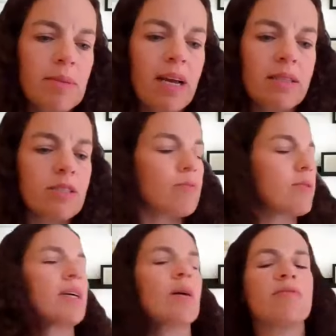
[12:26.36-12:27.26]
Micah. It's
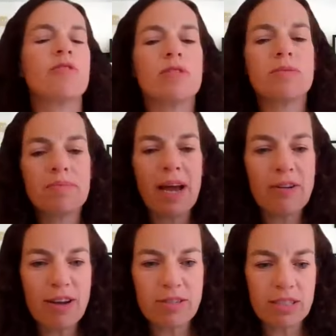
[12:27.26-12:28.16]
really helpful
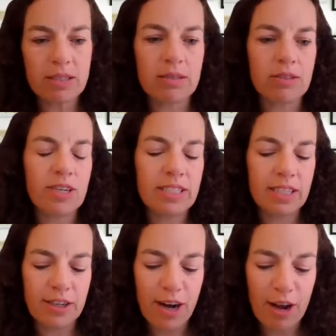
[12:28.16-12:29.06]
background, and great to
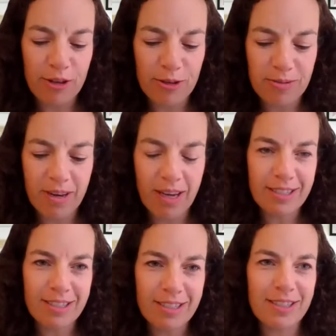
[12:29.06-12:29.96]
hear how you got
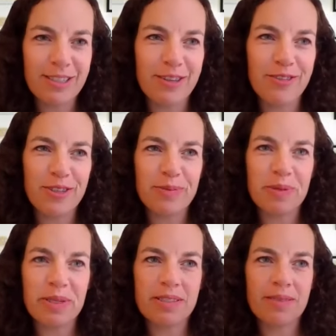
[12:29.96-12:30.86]
into this in the first
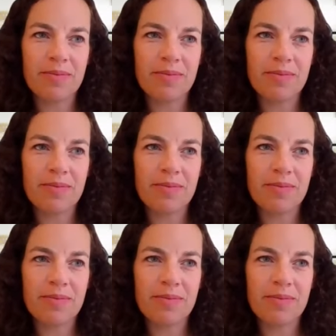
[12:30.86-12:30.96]
place.